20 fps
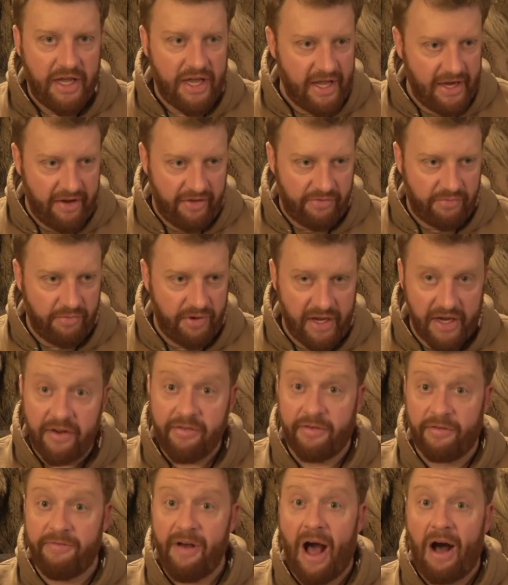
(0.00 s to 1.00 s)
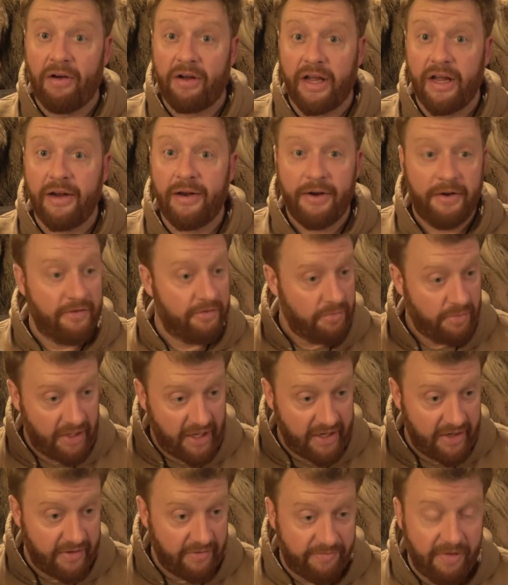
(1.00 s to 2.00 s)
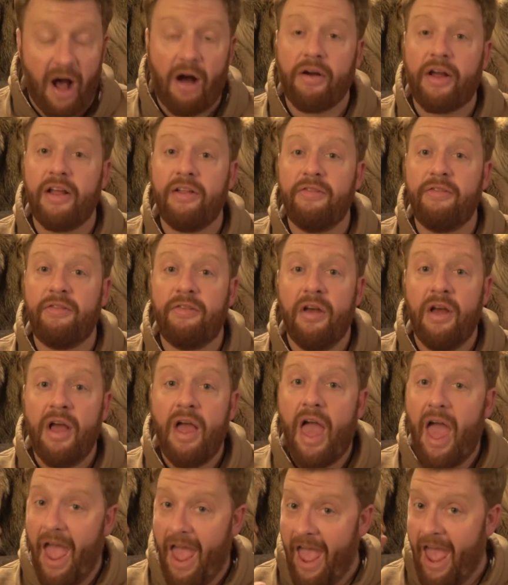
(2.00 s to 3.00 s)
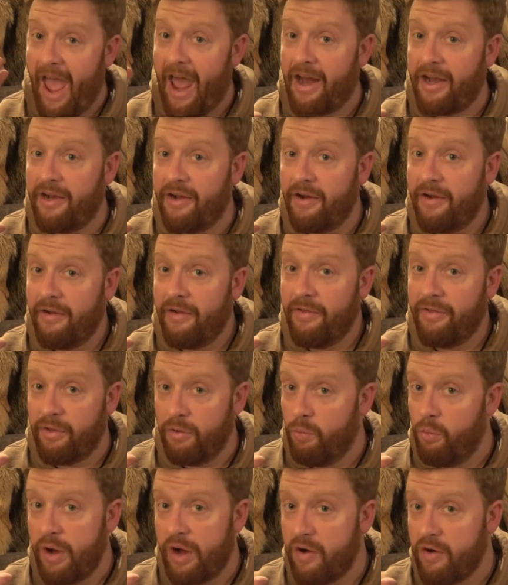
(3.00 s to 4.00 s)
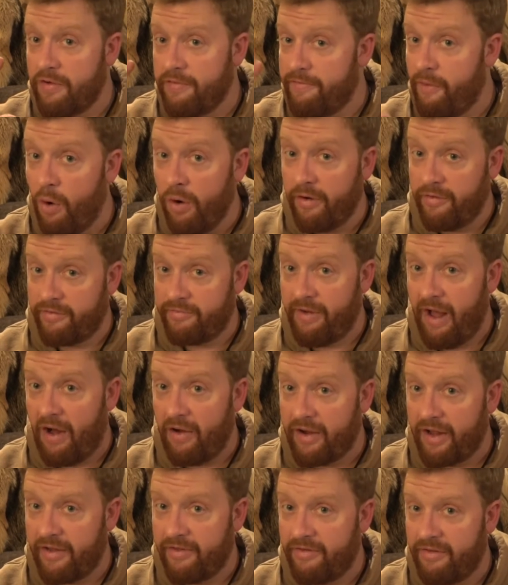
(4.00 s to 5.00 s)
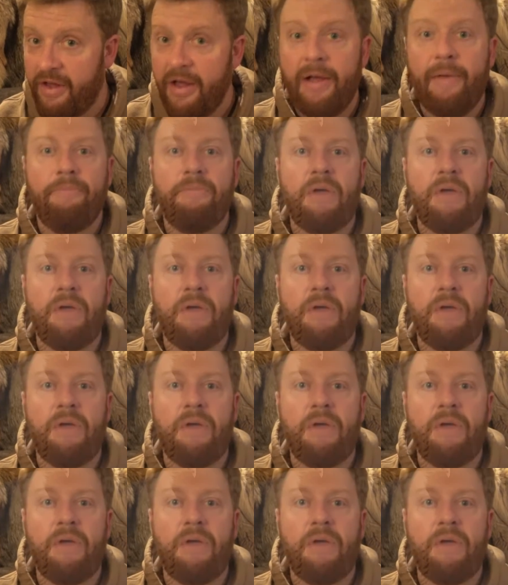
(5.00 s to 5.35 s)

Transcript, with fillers: It is, it is a falcon. It is related to falcons and the weird forest falcons